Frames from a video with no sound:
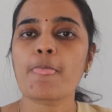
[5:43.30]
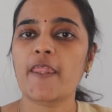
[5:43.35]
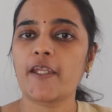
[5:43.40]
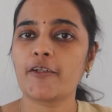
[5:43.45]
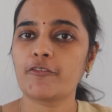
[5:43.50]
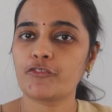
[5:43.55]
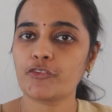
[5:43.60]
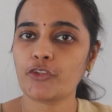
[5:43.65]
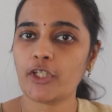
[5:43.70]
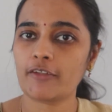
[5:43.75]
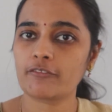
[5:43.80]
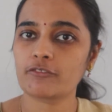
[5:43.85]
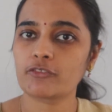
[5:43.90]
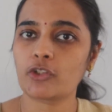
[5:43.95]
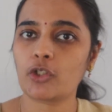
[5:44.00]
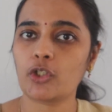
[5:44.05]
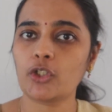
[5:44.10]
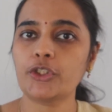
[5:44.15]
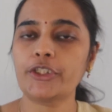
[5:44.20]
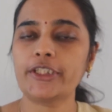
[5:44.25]
If you have
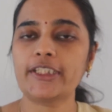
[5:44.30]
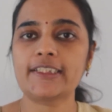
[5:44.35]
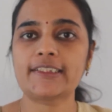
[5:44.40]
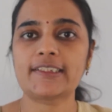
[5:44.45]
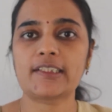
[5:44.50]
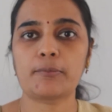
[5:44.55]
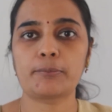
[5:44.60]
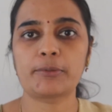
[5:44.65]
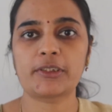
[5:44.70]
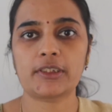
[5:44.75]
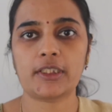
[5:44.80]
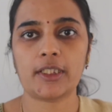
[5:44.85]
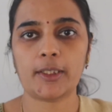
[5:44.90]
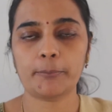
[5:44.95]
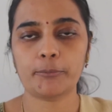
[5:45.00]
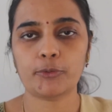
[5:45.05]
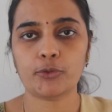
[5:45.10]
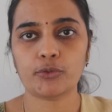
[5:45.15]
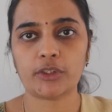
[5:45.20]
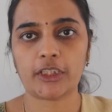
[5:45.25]
not yet
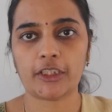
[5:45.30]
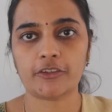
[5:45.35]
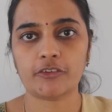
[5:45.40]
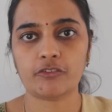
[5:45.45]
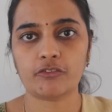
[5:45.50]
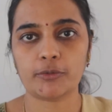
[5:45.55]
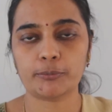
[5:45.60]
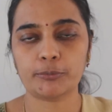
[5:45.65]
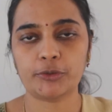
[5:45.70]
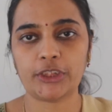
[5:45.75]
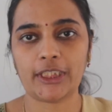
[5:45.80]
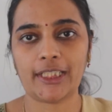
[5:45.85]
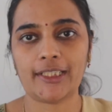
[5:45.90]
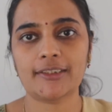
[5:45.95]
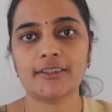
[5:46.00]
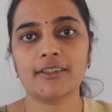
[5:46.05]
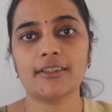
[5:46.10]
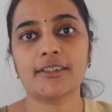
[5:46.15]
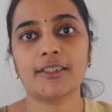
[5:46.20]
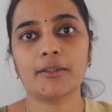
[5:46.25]
subscribed to Tattvam
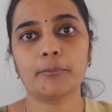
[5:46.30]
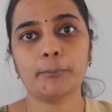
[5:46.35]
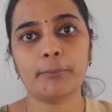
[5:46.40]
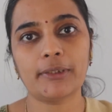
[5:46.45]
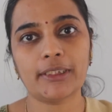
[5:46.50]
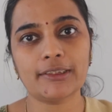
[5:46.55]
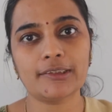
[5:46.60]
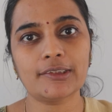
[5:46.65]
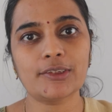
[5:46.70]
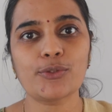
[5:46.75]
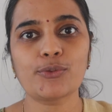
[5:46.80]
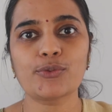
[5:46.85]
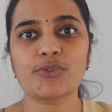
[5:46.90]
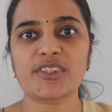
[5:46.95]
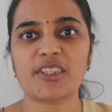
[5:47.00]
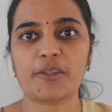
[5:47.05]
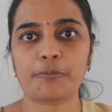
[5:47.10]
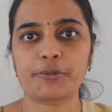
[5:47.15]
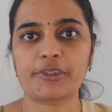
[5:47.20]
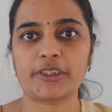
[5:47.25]
channel, then please do
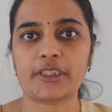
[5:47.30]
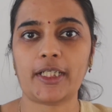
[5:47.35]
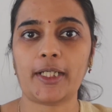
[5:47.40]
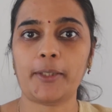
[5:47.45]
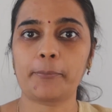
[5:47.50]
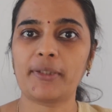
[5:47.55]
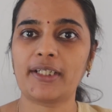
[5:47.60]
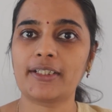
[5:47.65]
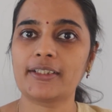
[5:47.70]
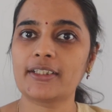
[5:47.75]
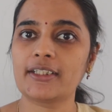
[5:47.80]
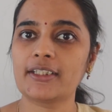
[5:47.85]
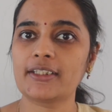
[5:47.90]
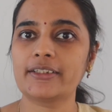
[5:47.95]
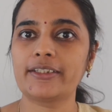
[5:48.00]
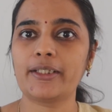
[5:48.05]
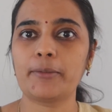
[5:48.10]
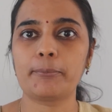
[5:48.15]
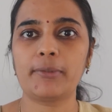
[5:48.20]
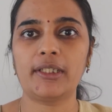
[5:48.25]
subscribe and
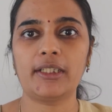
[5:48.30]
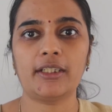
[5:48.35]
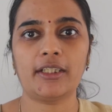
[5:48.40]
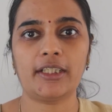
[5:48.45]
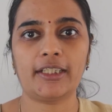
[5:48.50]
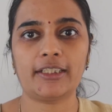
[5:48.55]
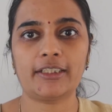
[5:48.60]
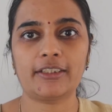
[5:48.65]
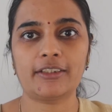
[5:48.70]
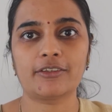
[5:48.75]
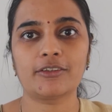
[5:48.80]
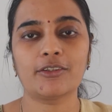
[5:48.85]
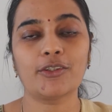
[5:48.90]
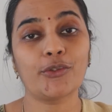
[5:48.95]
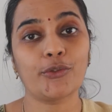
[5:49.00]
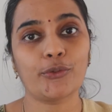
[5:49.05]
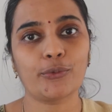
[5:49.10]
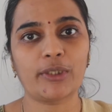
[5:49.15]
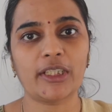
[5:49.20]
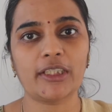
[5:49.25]
click the bell icon
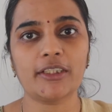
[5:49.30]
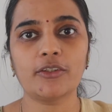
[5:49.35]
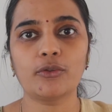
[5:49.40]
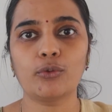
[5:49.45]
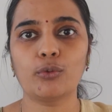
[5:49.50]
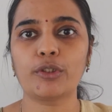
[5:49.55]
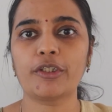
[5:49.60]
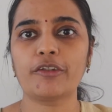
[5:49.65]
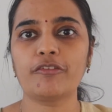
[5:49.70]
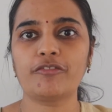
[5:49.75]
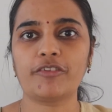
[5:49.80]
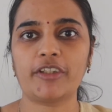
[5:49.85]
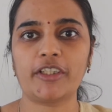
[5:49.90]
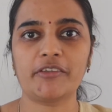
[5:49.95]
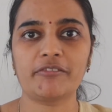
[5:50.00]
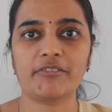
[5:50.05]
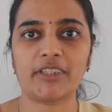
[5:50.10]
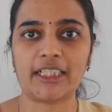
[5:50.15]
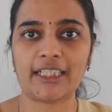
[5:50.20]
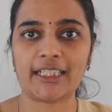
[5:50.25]
to get
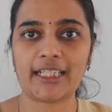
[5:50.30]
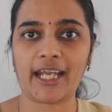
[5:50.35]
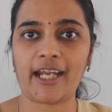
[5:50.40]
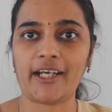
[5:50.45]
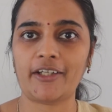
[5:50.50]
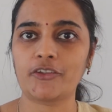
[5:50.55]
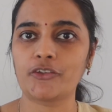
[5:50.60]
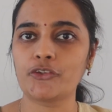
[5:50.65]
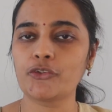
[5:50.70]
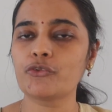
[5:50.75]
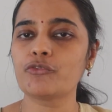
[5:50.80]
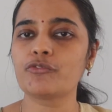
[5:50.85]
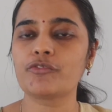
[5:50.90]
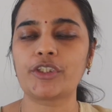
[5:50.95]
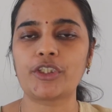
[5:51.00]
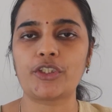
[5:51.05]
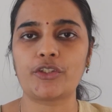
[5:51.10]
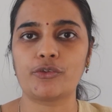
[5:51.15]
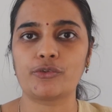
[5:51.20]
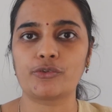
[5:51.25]
notified when I add new
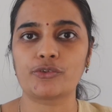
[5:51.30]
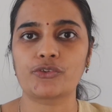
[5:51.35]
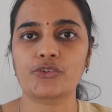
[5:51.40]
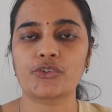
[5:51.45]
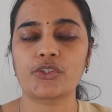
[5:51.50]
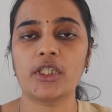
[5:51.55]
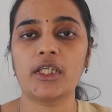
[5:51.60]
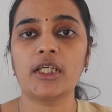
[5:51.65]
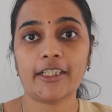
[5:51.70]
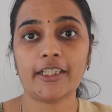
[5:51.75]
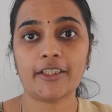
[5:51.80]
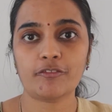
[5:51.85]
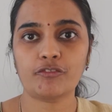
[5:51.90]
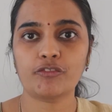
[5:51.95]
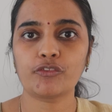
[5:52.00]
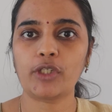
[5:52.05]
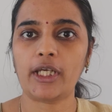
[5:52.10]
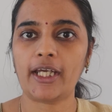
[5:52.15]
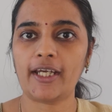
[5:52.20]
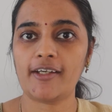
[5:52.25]
videos. And
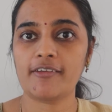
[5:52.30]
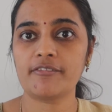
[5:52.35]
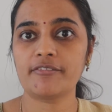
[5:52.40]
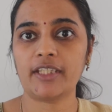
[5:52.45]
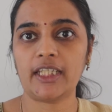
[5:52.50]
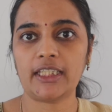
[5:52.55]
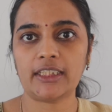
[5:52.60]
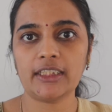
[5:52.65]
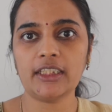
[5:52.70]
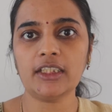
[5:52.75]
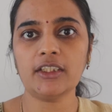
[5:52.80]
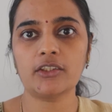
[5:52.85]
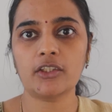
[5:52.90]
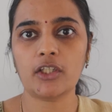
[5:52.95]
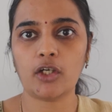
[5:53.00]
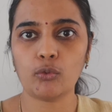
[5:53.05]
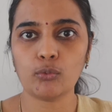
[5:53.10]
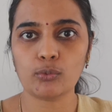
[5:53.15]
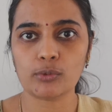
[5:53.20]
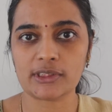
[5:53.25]
if you have any
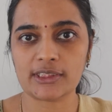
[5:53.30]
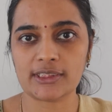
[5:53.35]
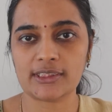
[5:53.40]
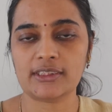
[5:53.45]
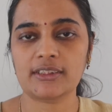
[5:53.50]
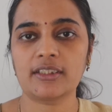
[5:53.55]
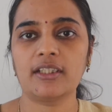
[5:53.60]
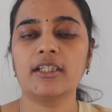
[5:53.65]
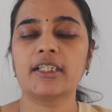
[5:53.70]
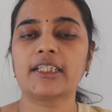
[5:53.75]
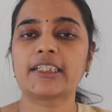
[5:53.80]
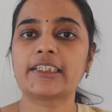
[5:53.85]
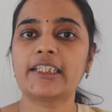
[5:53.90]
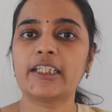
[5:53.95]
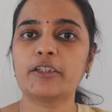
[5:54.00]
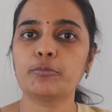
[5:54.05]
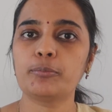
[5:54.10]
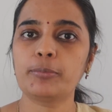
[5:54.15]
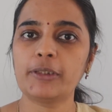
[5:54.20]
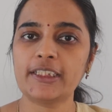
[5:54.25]
doubts,
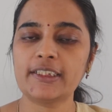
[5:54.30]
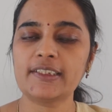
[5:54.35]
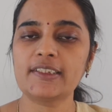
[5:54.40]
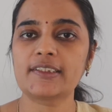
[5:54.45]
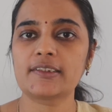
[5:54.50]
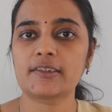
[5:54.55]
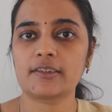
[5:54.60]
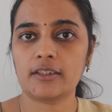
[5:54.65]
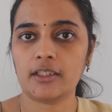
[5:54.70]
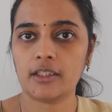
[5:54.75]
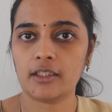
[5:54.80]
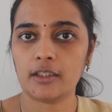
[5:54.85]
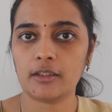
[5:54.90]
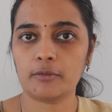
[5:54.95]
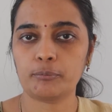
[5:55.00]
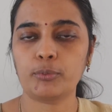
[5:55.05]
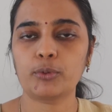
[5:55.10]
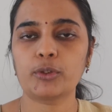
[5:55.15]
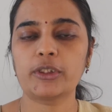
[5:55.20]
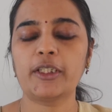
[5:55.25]
then please
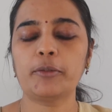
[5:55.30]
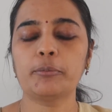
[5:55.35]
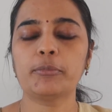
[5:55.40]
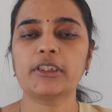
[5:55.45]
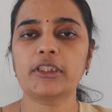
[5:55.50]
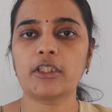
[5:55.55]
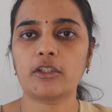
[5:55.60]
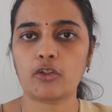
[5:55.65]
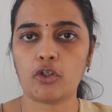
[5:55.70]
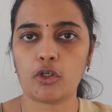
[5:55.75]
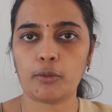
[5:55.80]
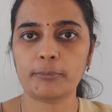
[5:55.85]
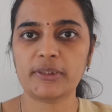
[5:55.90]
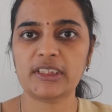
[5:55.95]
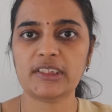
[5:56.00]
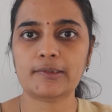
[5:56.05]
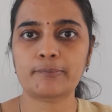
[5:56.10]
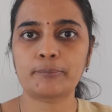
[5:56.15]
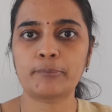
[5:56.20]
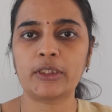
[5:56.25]
put them in the
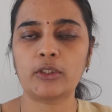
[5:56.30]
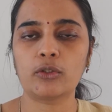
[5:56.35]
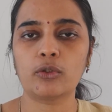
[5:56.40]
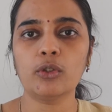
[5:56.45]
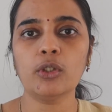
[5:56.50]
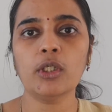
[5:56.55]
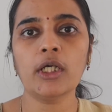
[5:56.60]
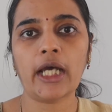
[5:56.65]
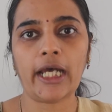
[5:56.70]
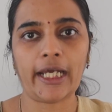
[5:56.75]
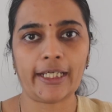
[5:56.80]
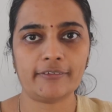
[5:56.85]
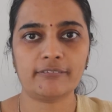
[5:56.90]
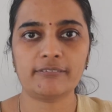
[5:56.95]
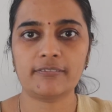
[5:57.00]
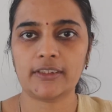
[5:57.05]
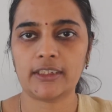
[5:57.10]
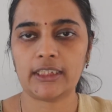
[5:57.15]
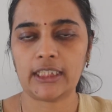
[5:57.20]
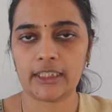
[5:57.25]
comments below. I
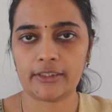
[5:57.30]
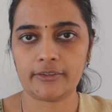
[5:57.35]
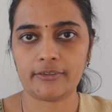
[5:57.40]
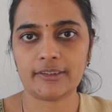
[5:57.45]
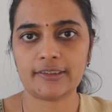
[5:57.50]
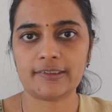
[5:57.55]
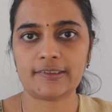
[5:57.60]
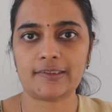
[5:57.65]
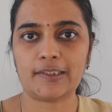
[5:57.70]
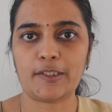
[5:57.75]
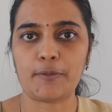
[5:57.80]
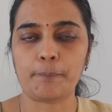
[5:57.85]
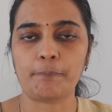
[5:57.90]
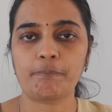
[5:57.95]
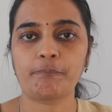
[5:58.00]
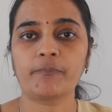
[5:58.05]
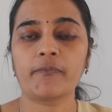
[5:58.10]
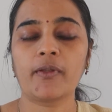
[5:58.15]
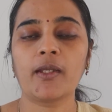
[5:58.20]
will address them.